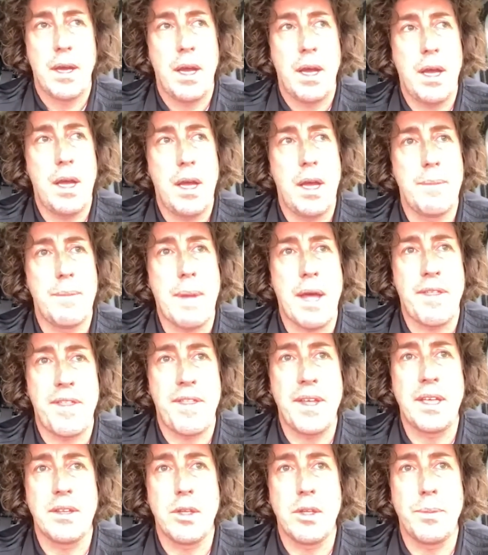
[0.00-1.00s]
I
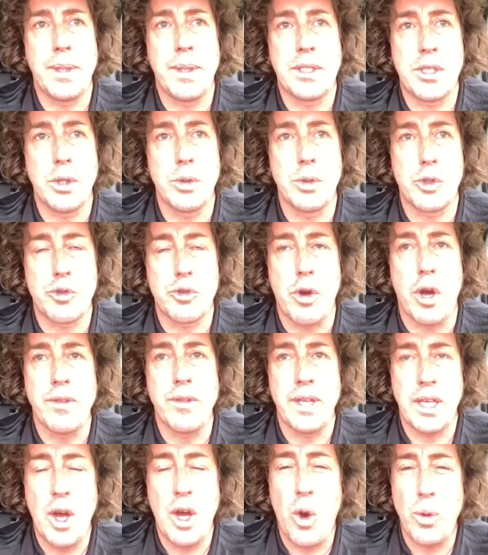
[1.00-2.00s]
think they'll be too
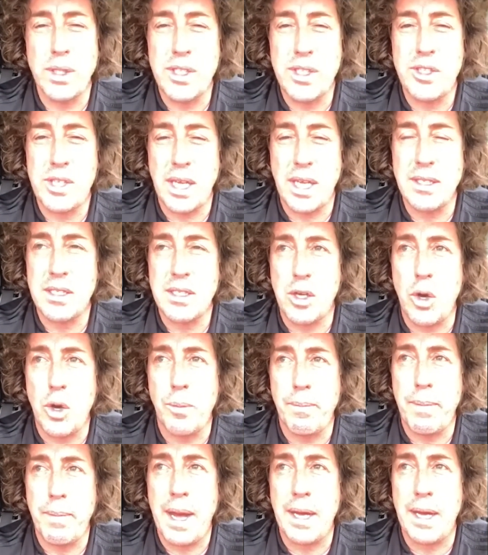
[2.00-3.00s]
strong. They always tend to
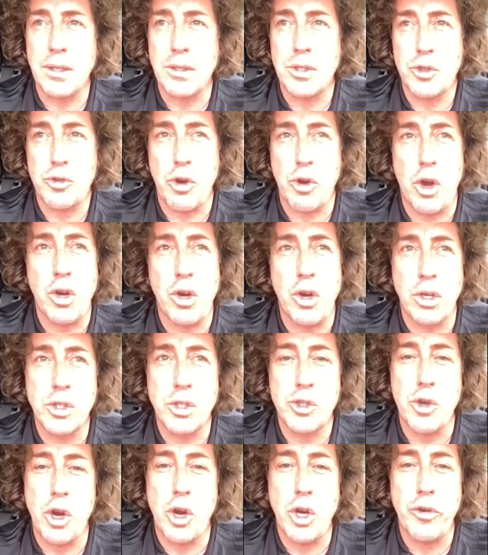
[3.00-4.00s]
come back
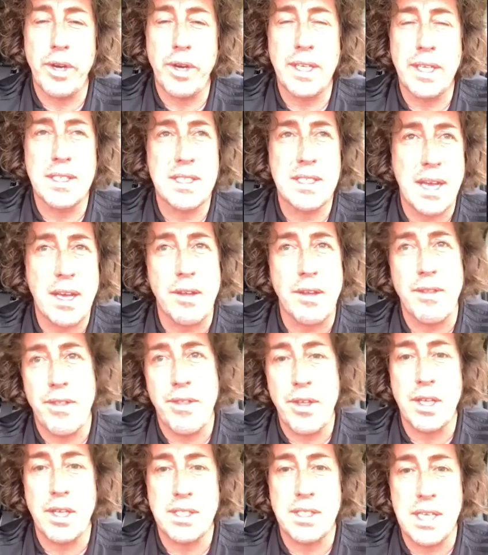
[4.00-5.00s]
stronger in second,
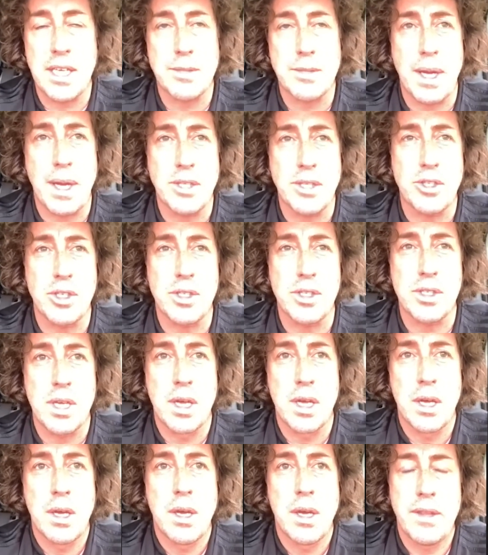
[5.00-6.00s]
third test matches.
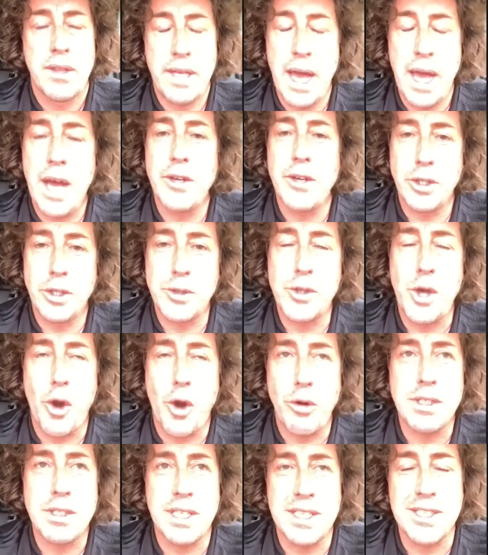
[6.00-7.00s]
They are
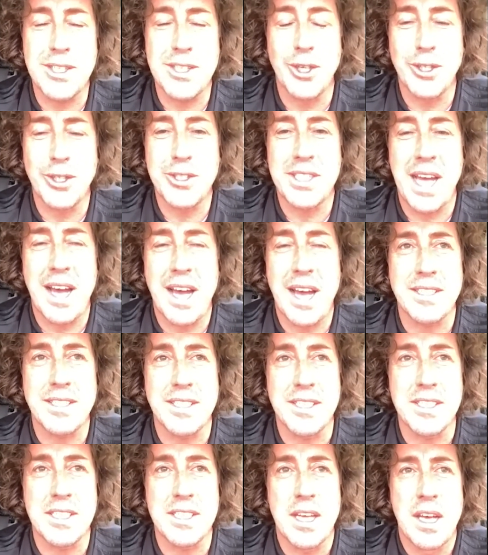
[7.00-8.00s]
notoriously slow
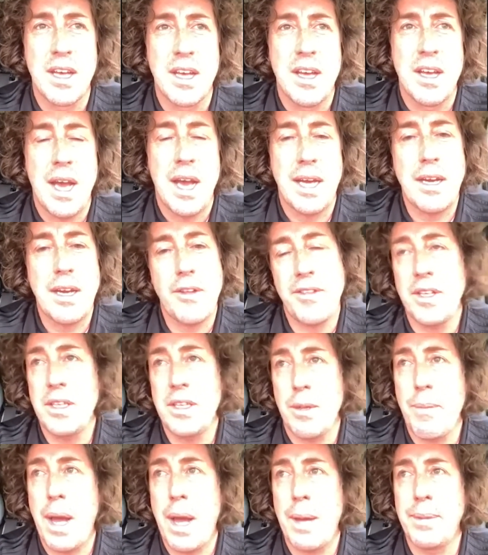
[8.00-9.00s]
starters. And I think
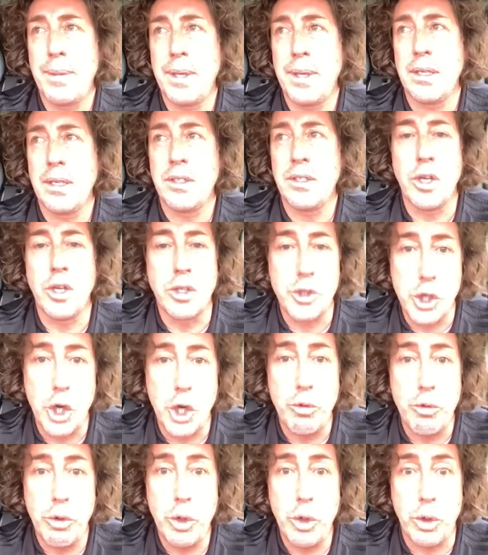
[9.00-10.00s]
there might be, you know,
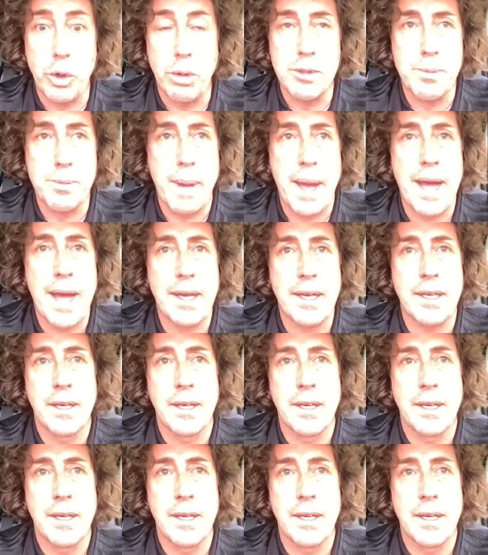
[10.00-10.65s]
Joe Root comes back.